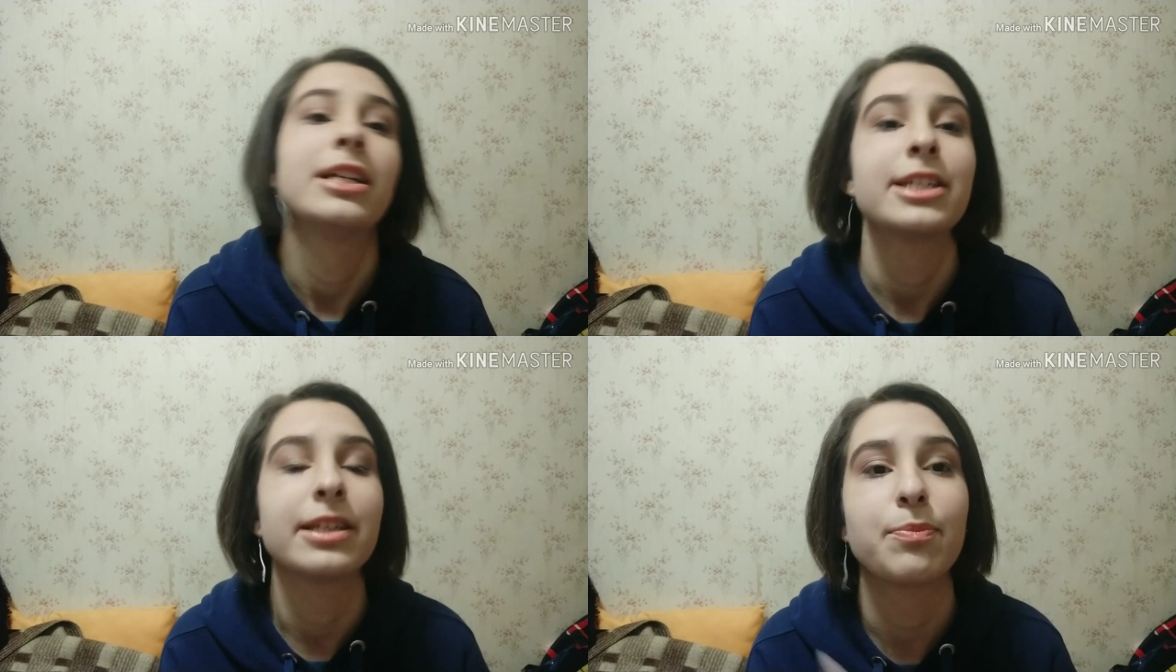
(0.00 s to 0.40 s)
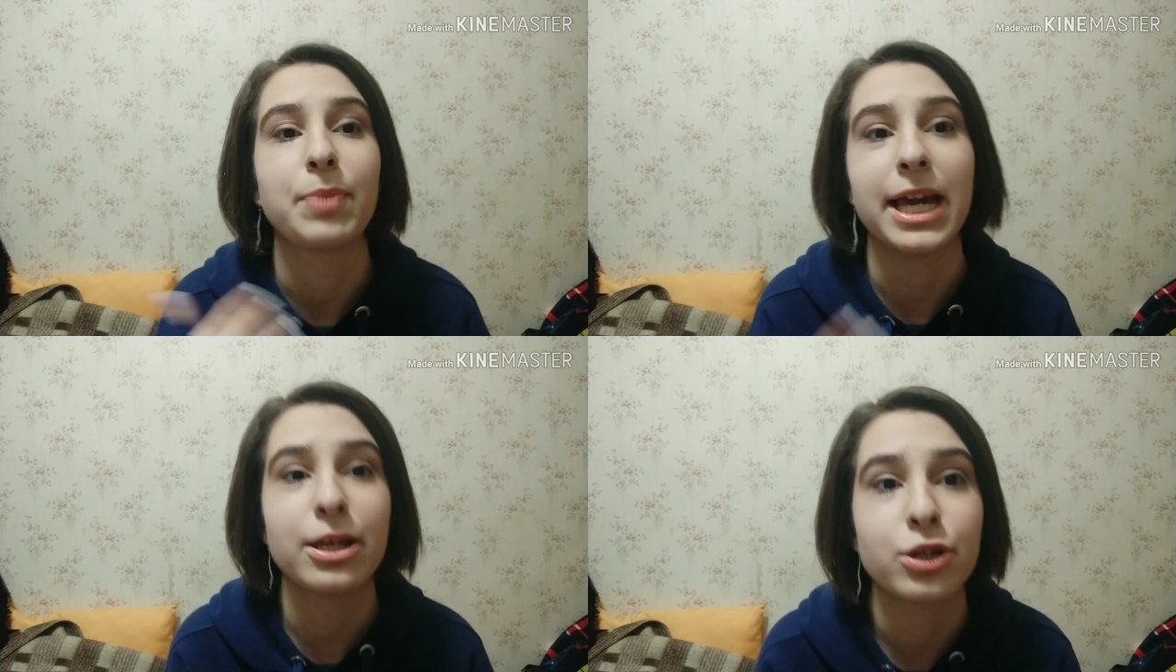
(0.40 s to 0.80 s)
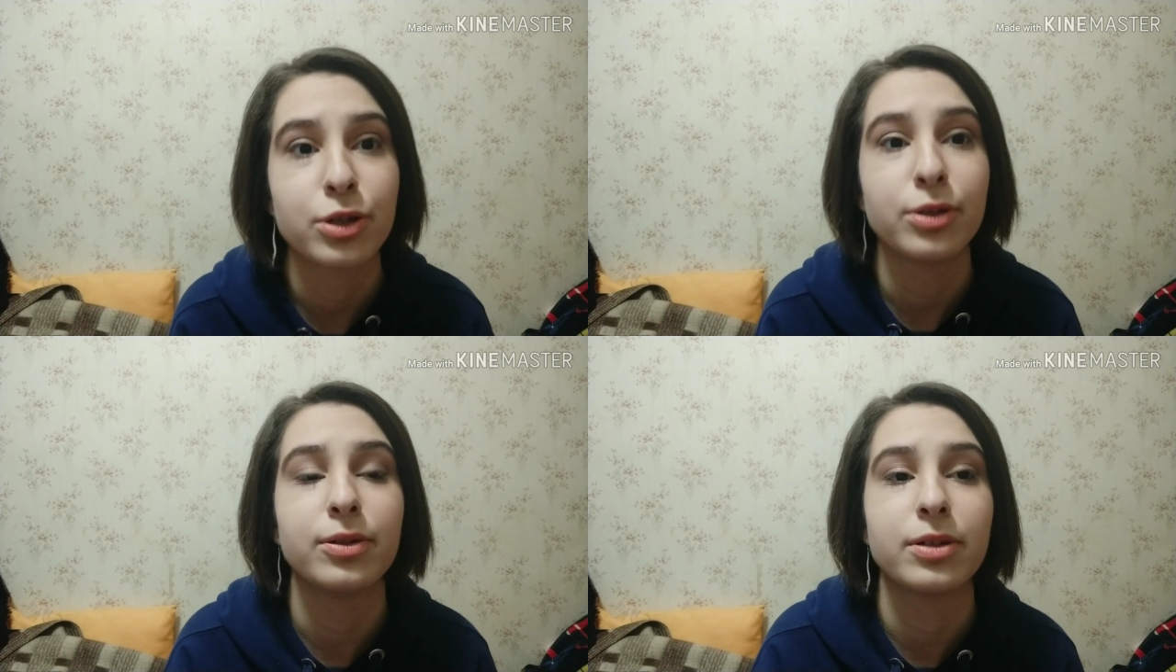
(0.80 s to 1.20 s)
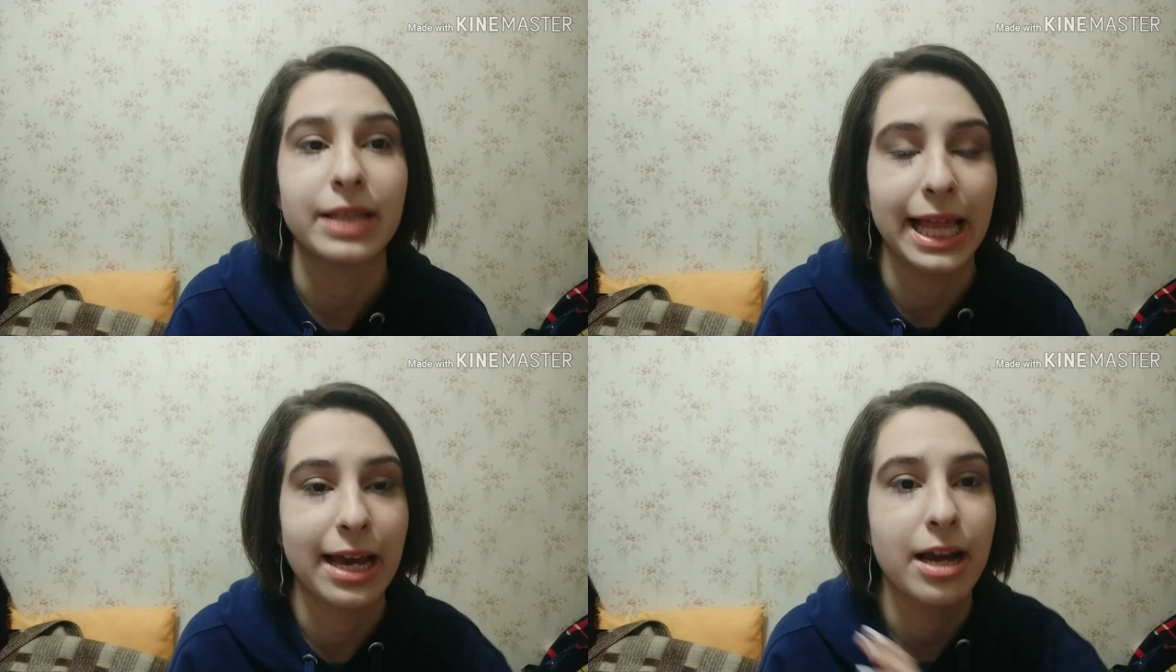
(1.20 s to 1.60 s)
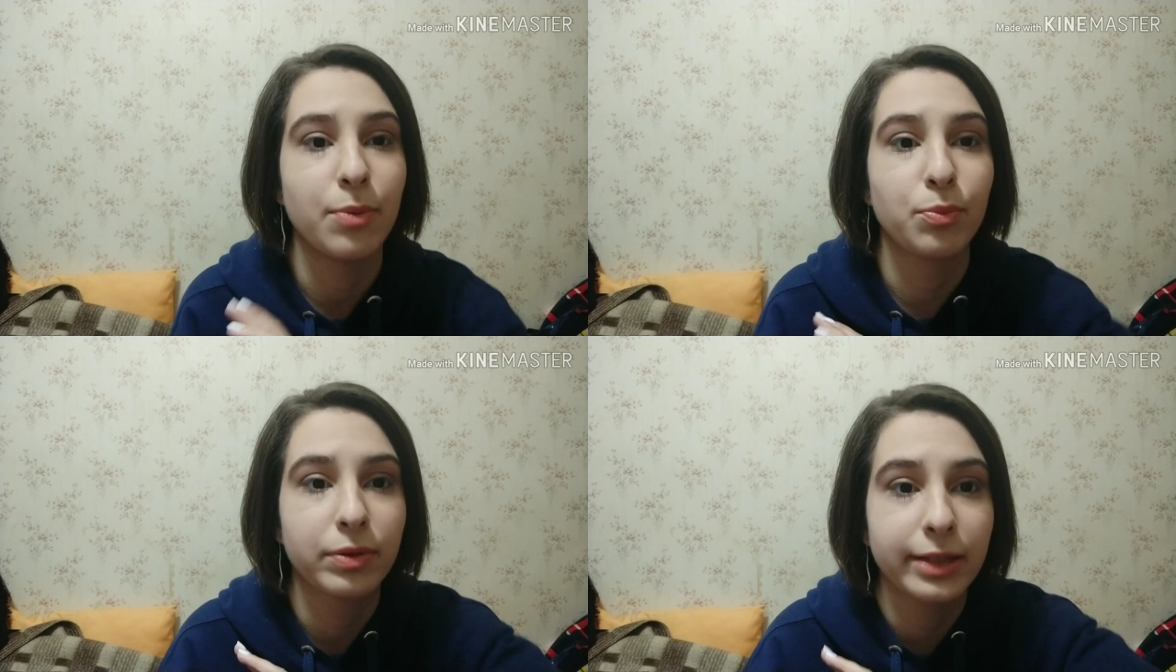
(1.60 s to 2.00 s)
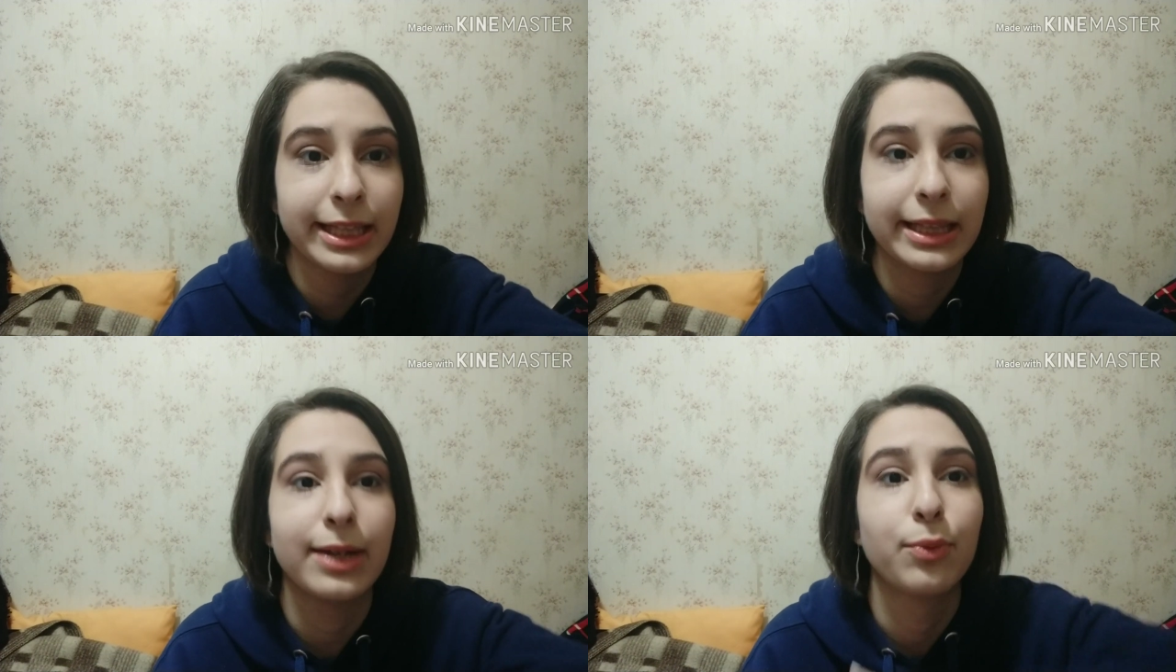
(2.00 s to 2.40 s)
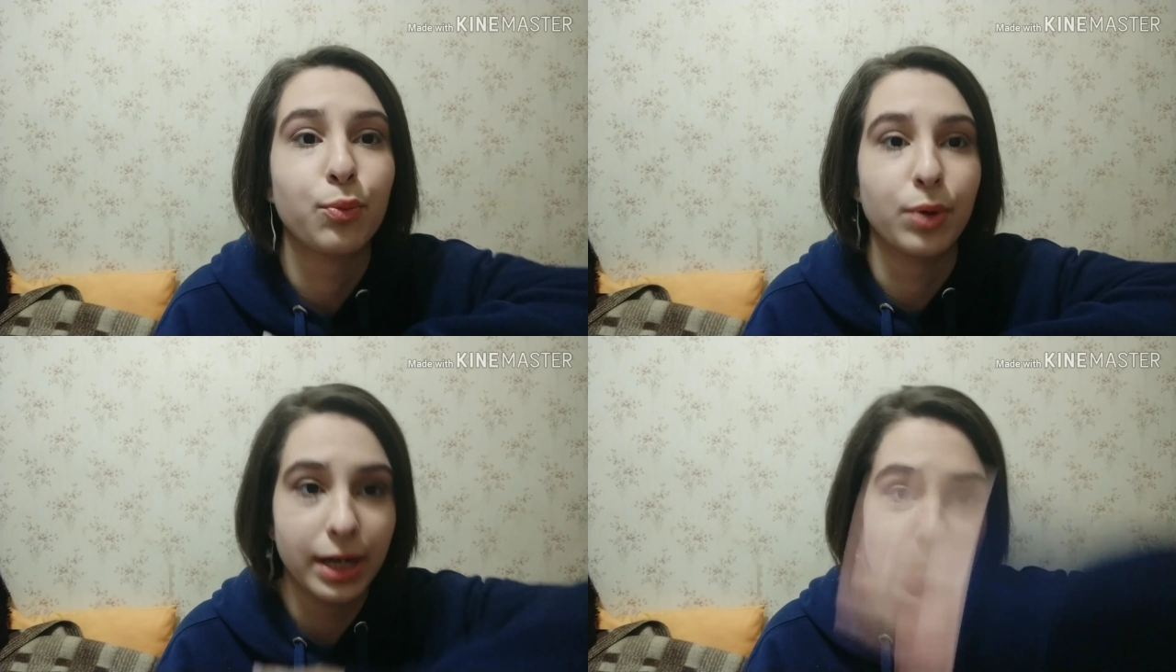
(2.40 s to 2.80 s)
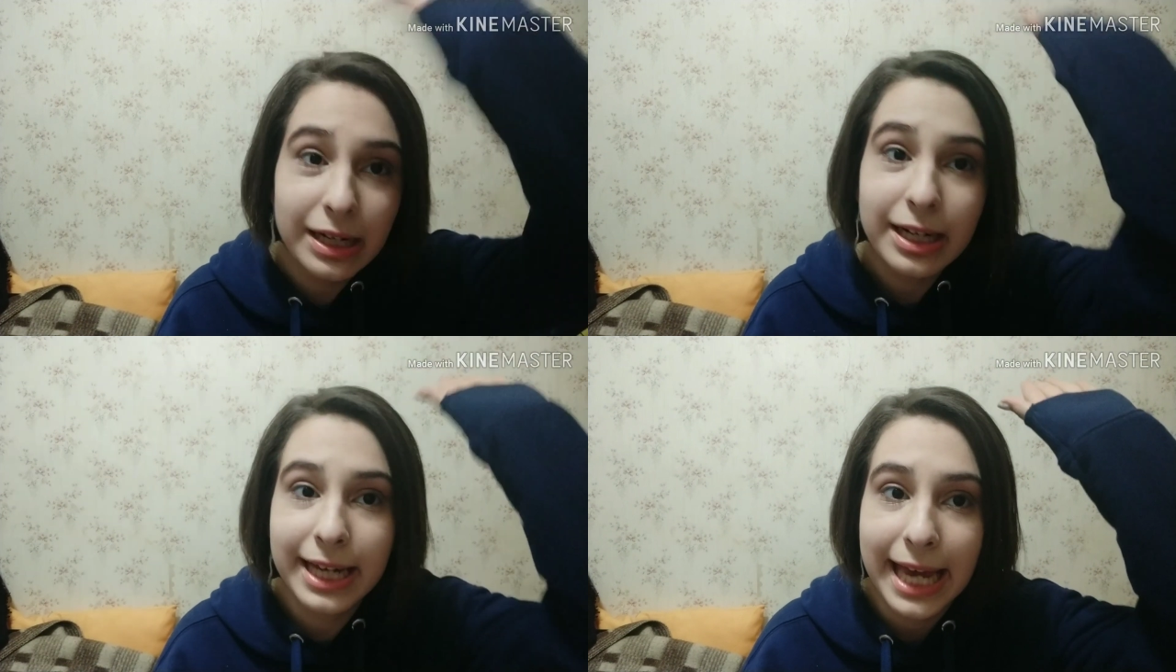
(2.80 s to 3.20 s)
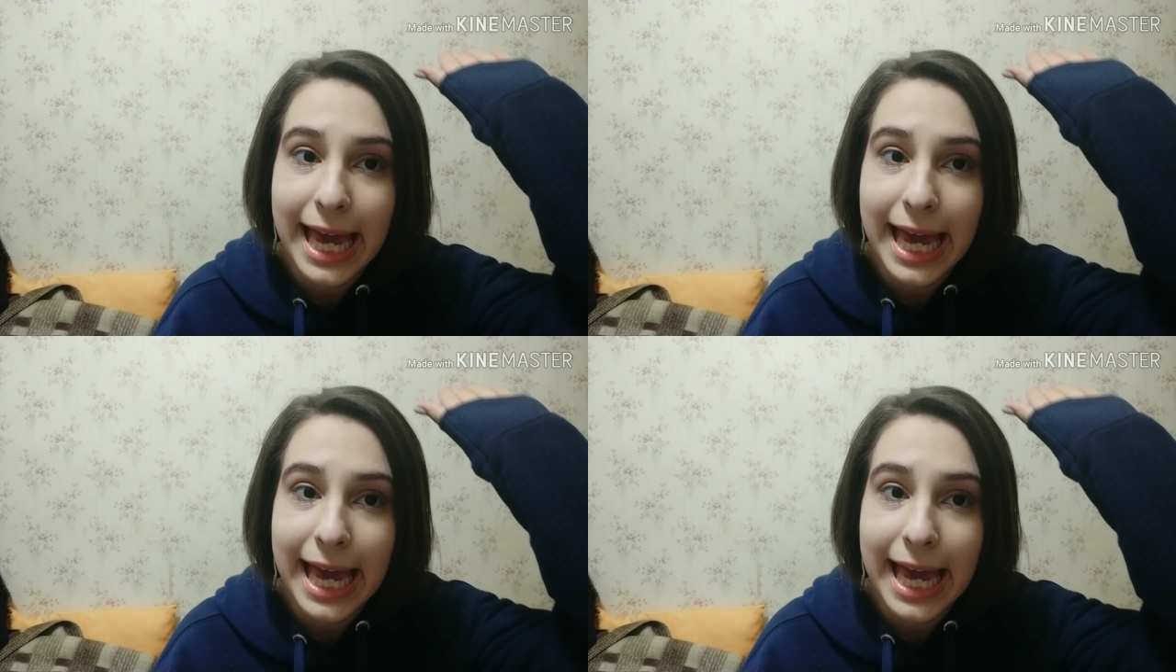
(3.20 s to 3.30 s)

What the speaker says: till the page could like completely work